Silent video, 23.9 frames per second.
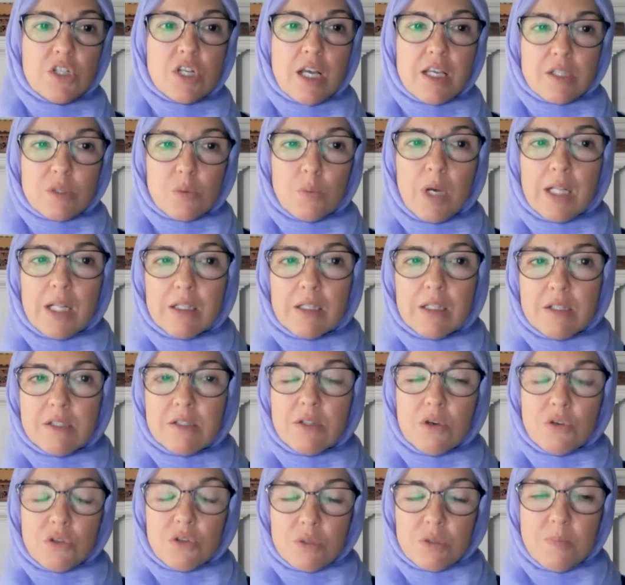as well as
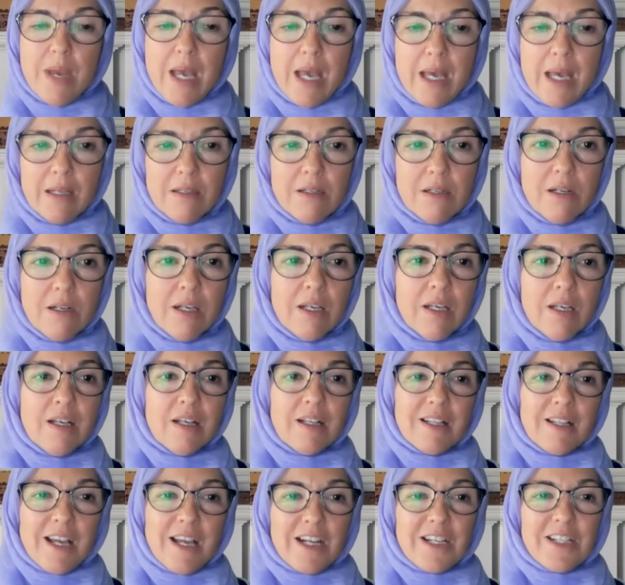those men
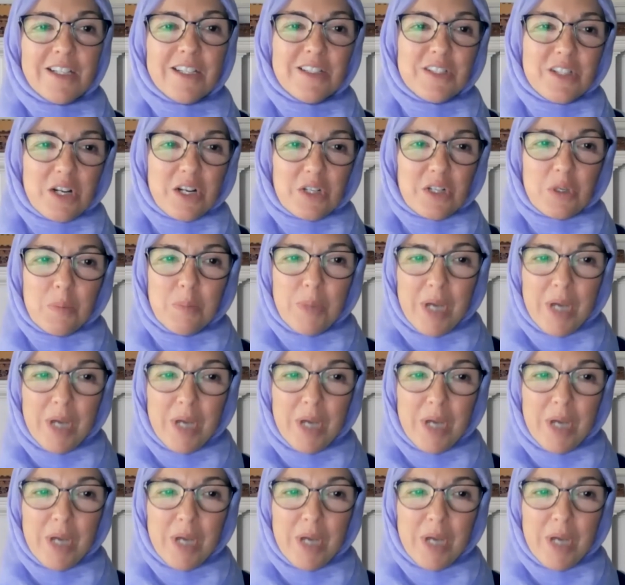like Dr.